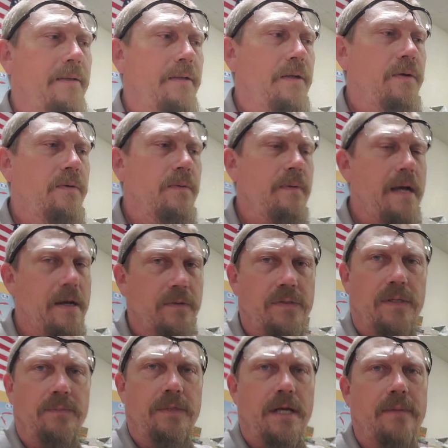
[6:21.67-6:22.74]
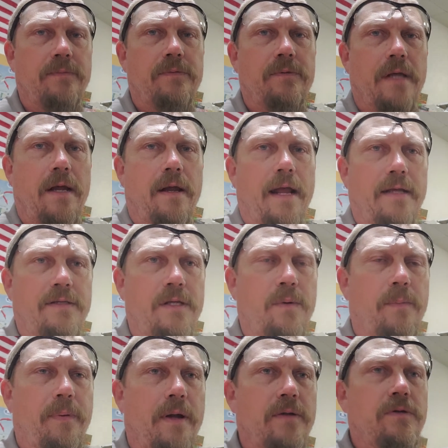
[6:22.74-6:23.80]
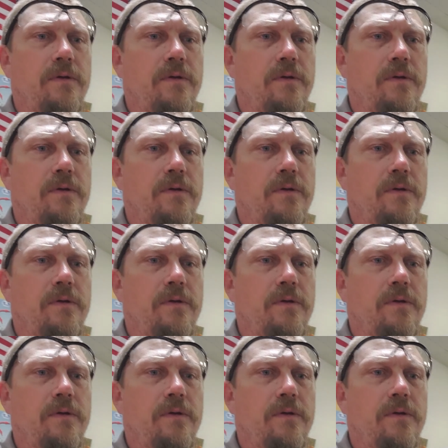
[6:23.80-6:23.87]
you know, how sometimes AC repairs